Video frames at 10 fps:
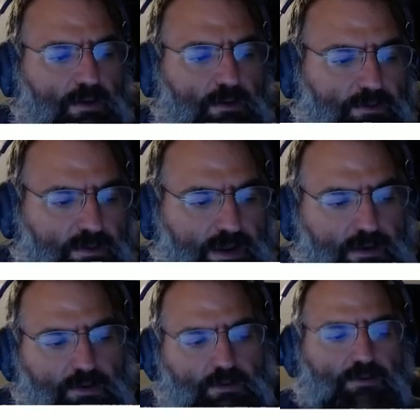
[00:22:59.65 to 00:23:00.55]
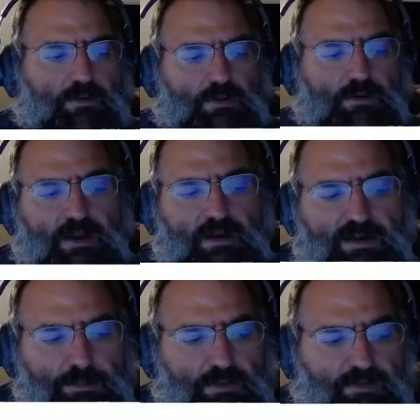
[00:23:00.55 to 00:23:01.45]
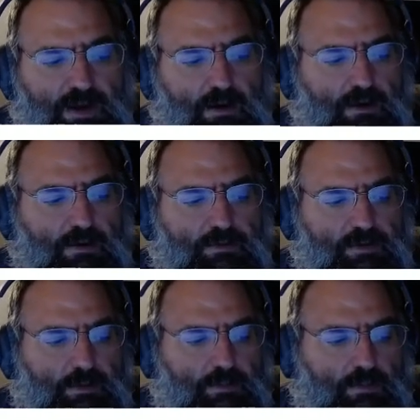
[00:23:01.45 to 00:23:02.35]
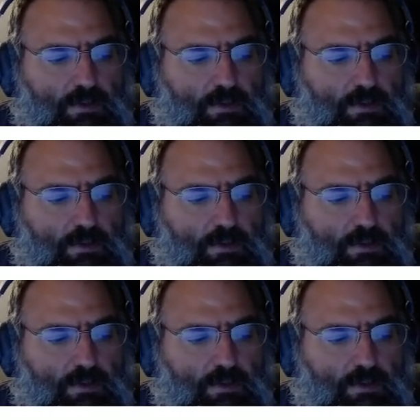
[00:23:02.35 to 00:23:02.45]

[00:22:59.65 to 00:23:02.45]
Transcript: So now notice that the data type of caret is a double.